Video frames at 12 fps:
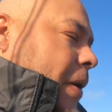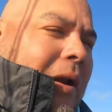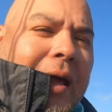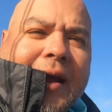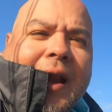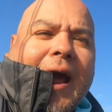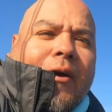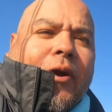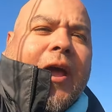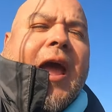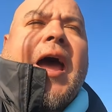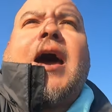about like an hour
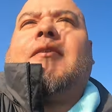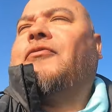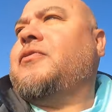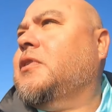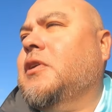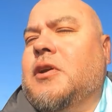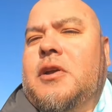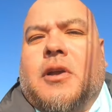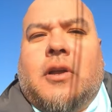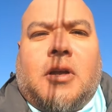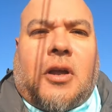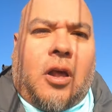and a half,
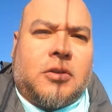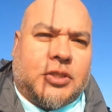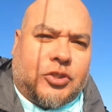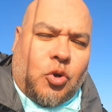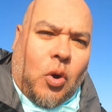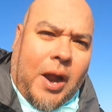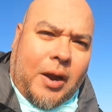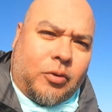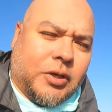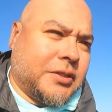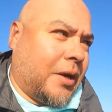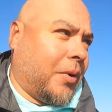close to two
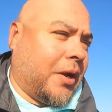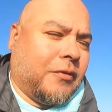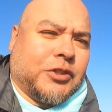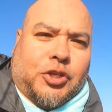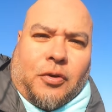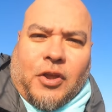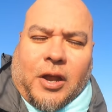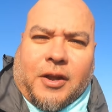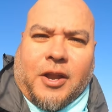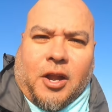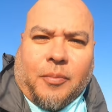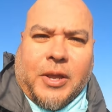hours. I'm not even sure if y'all
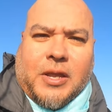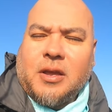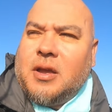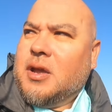can hear me.